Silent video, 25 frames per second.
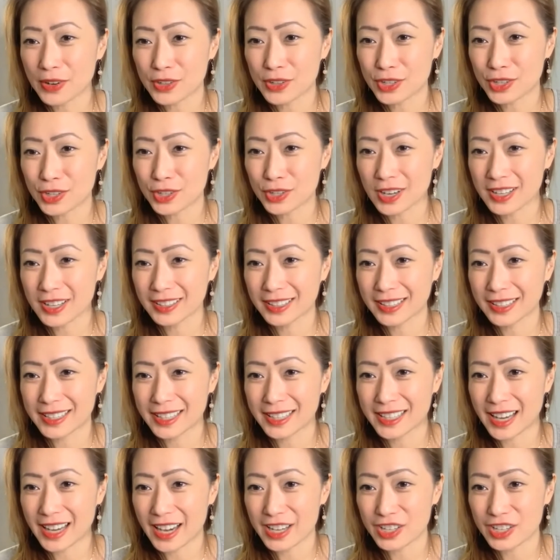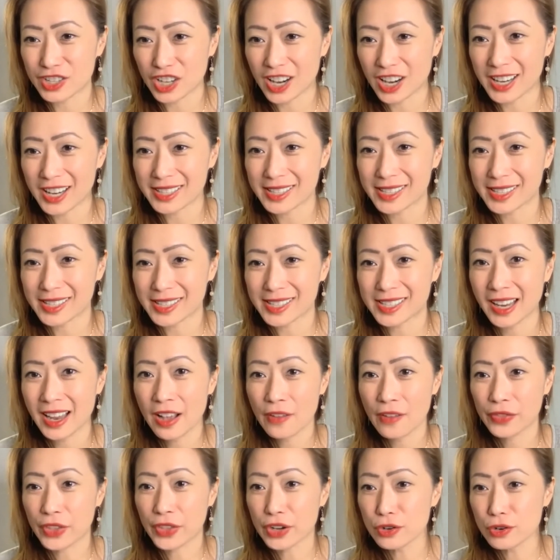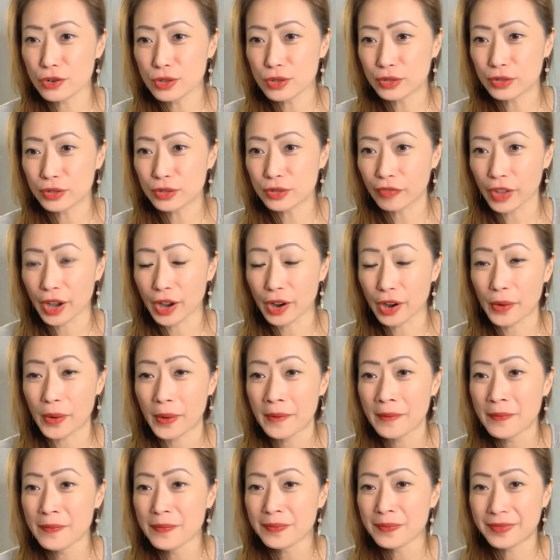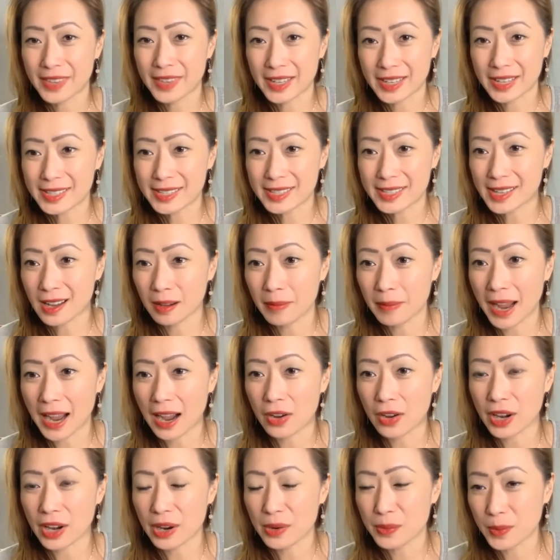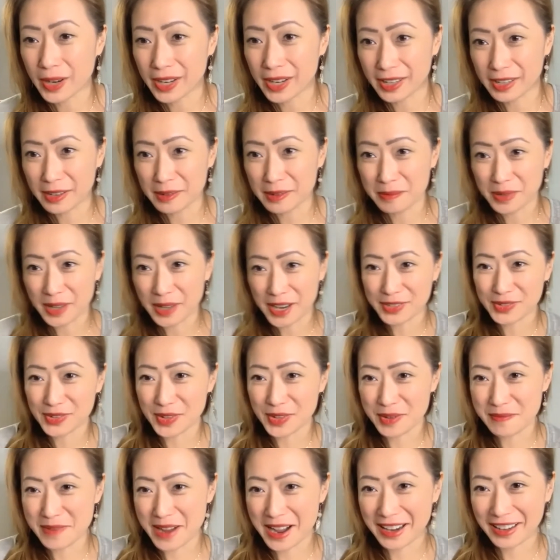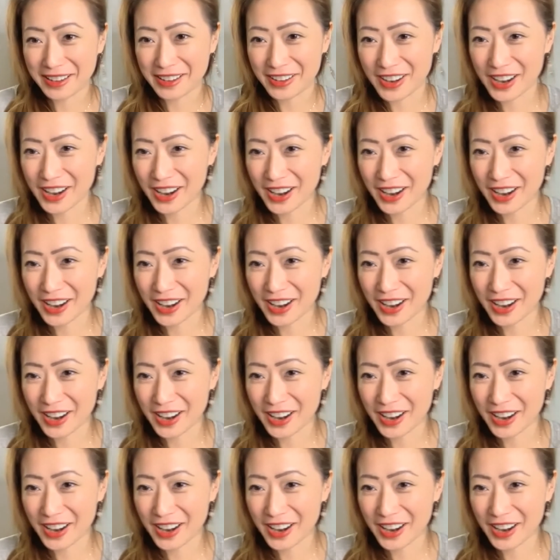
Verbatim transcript: are struggling to digest the news flow that has come out and what it implies for the macro.